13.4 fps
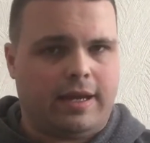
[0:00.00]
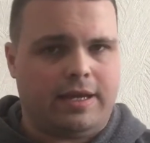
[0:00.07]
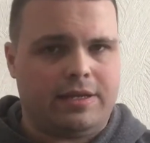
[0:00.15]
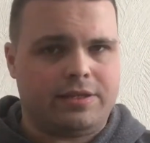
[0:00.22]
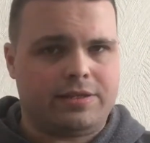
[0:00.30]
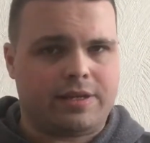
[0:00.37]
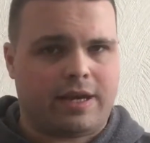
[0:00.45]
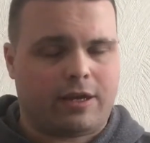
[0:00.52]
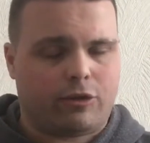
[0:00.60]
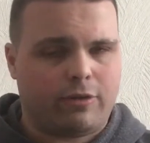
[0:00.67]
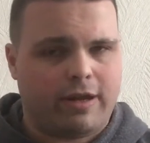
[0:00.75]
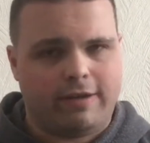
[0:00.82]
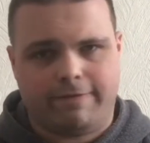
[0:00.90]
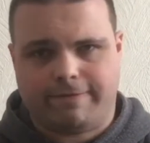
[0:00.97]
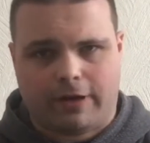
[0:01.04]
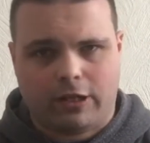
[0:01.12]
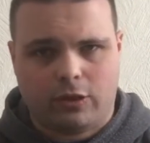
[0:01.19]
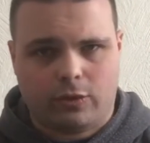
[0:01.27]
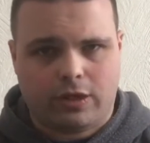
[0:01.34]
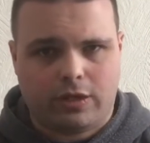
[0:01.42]
is a great
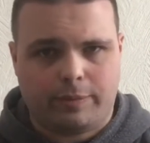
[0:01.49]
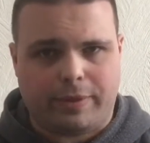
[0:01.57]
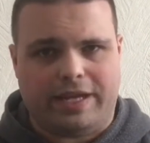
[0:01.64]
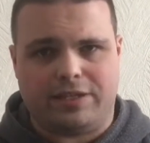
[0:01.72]
follow-up.